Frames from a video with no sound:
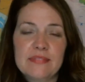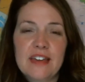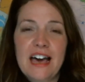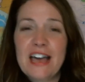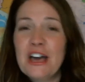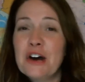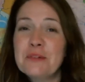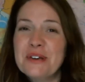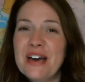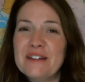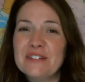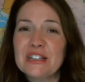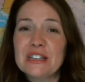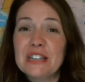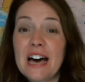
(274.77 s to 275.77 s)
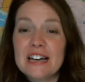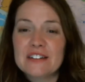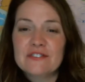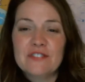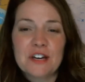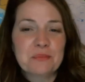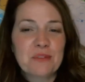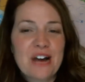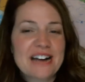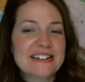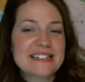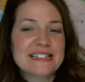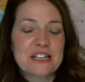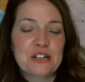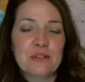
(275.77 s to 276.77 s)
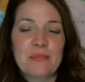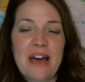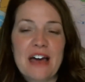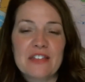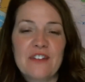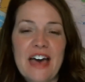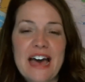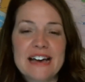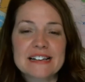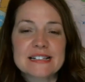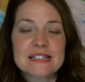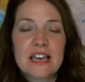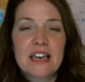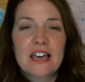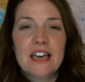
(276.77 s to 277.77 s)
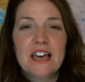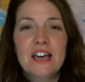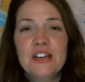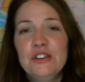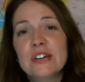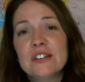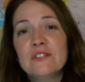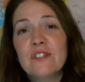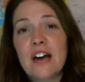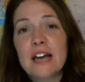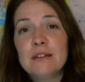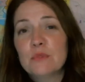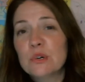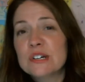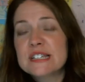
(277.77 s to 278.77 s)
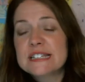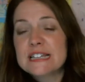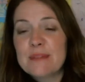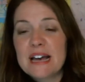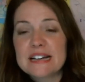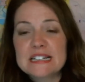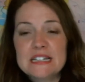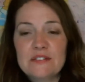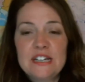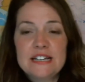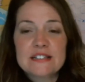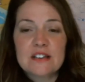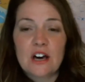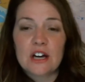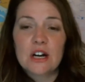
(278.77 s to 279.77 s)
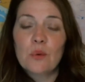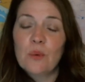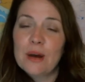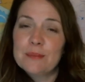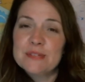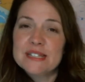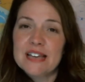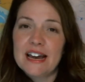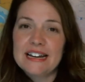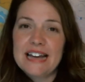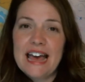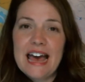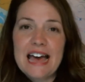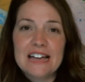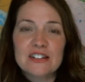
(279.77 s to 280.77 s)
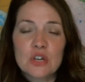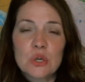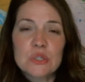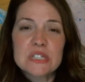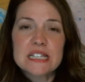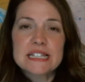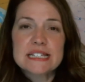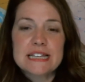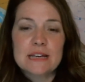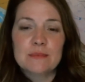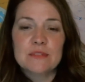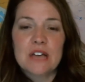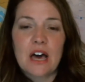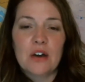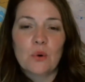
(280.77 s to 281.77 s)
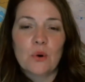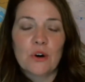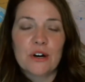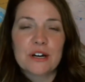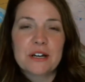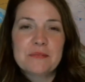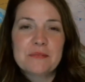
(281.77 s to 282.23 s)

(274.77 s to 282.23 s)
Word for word: I hope you have a lot of fun practicing your math facts. You can find more STEM activities on our website at tulsastem.org.